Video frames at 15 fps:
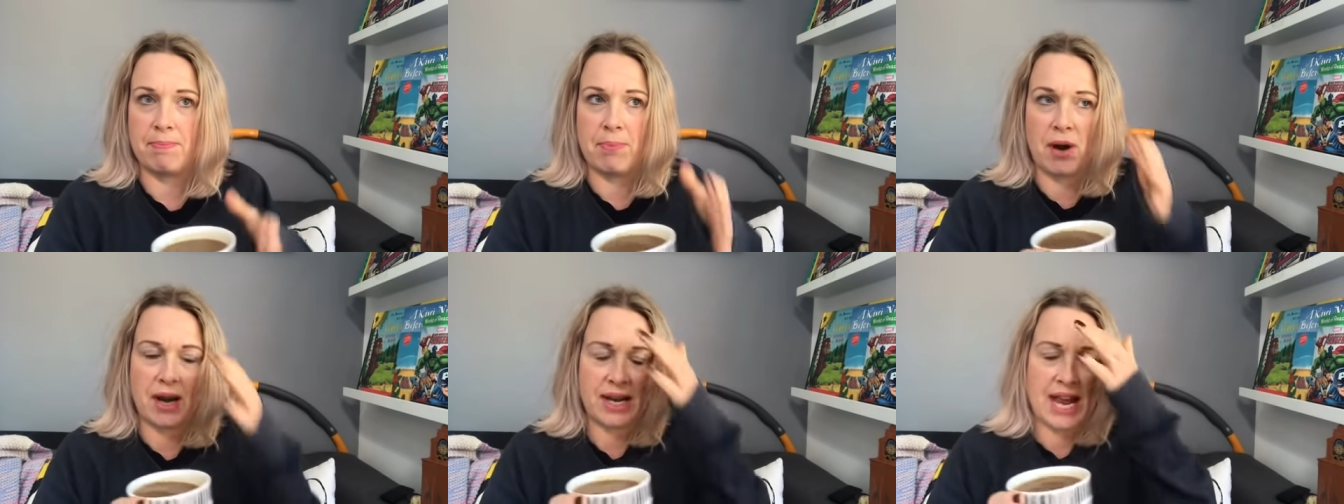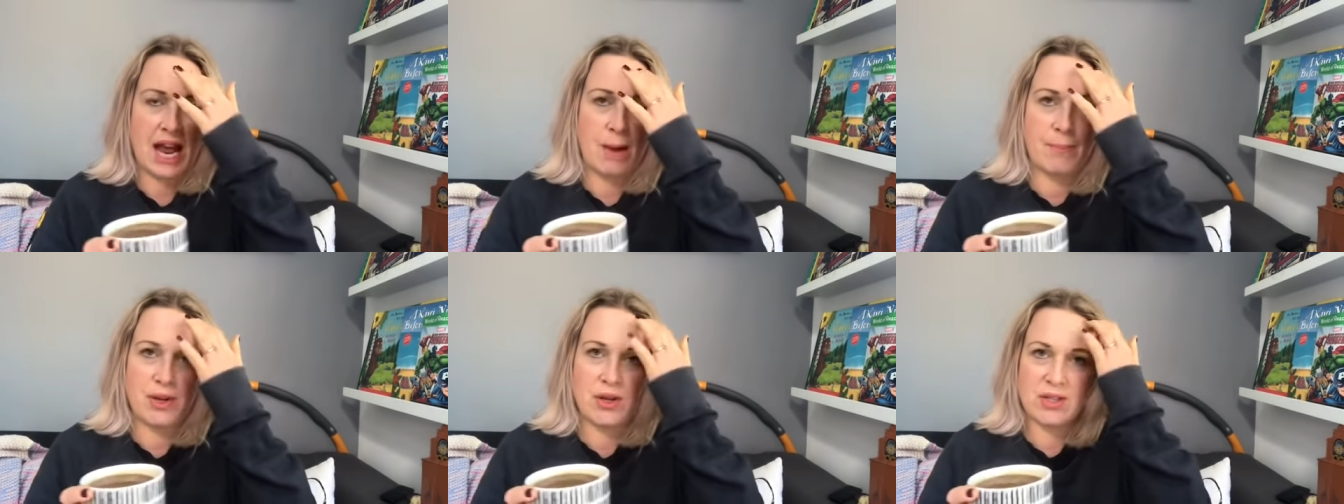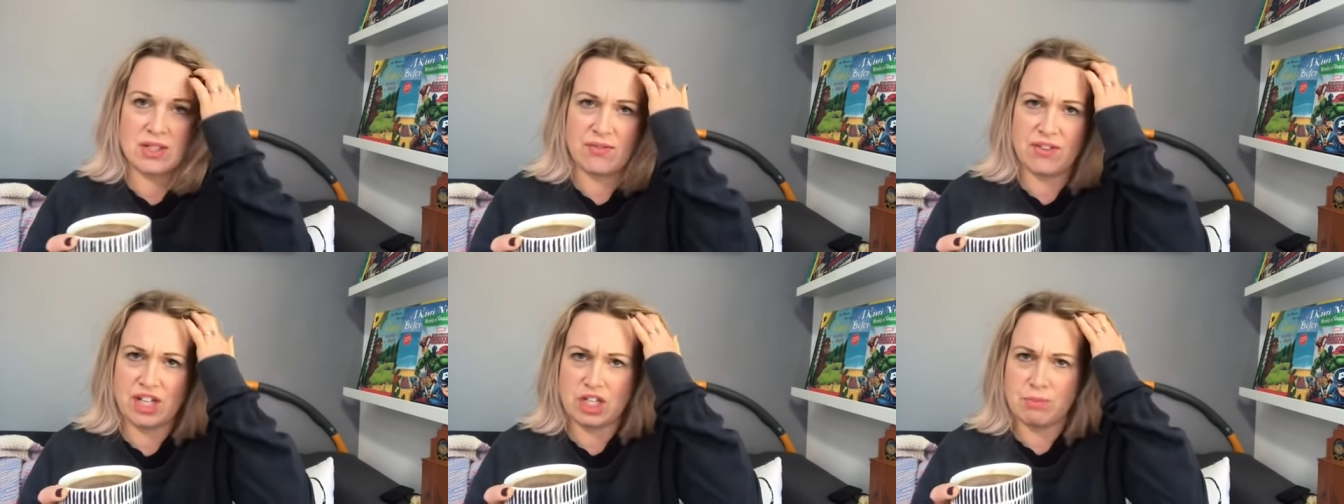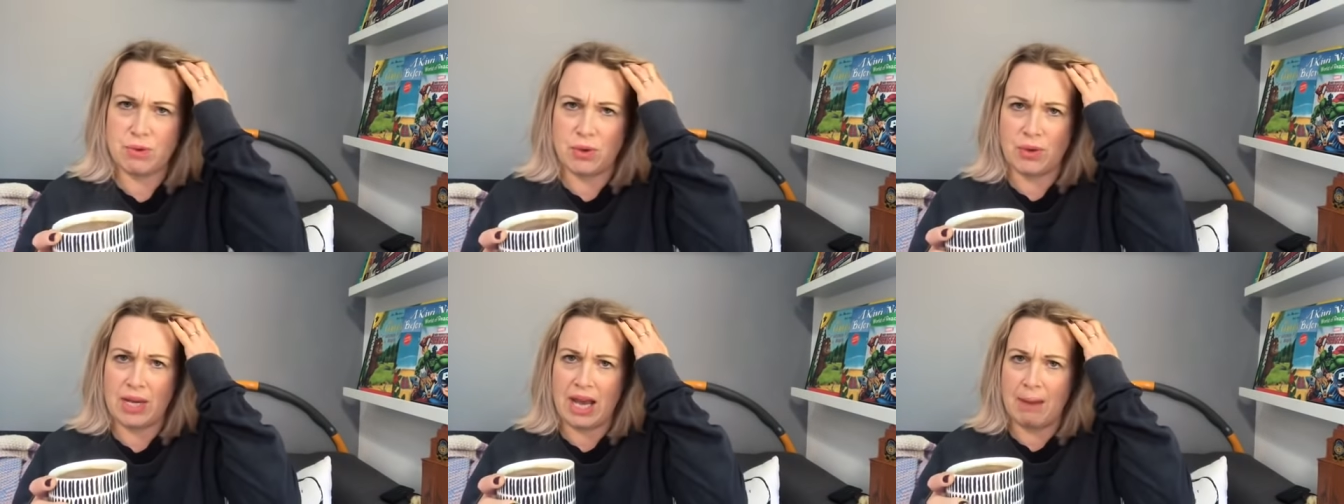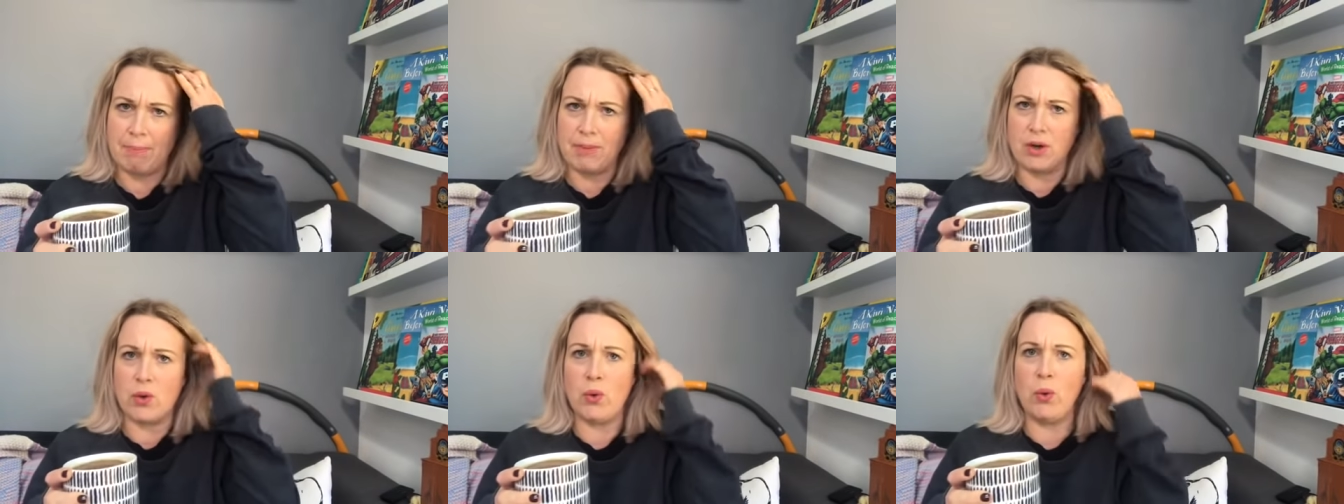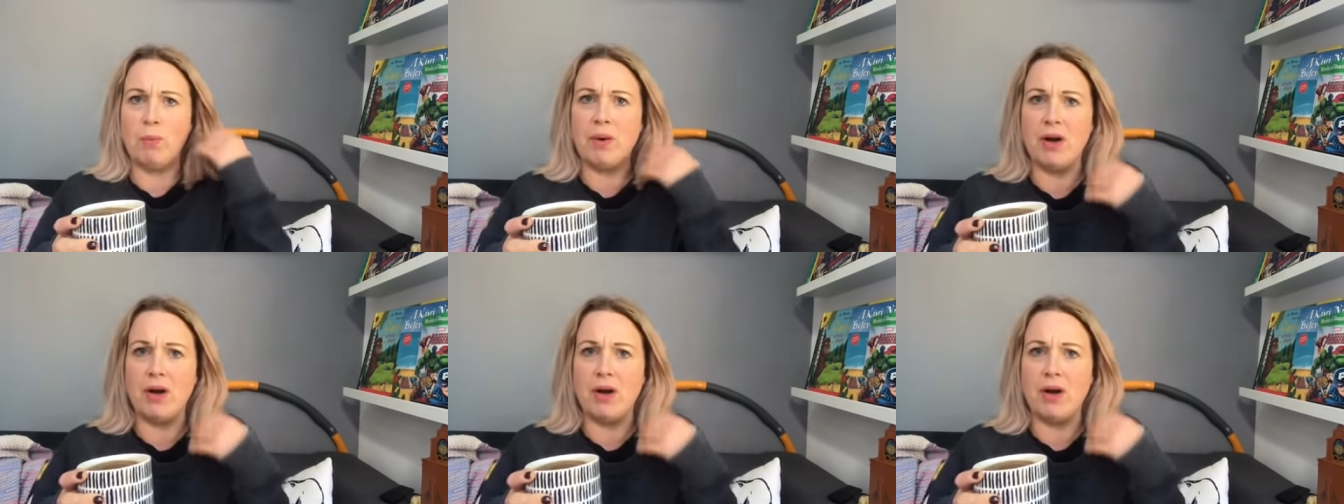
by now because I finished boot camp at quarter